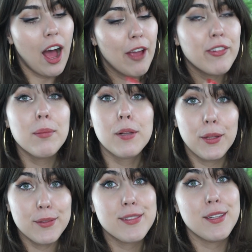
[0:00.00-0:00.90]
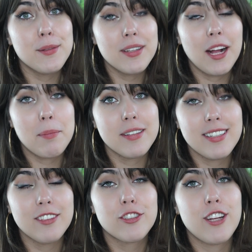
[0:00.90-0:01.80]
I've come close to using up a
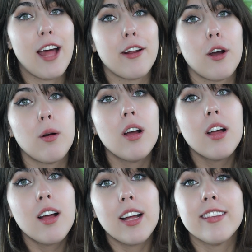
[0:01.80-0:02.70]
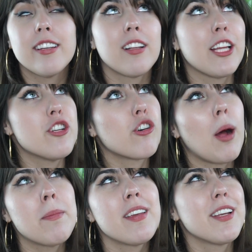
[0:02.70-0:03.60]
single shadow until I
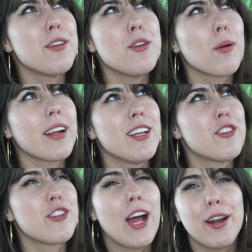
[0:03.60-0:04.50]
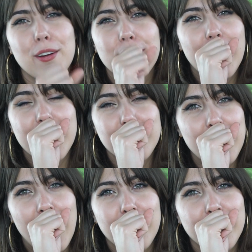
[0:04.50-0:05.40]
dropped it in New York and it
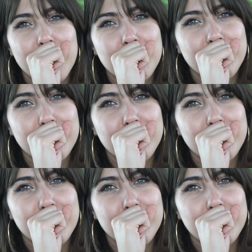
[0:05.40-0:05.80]
shattered.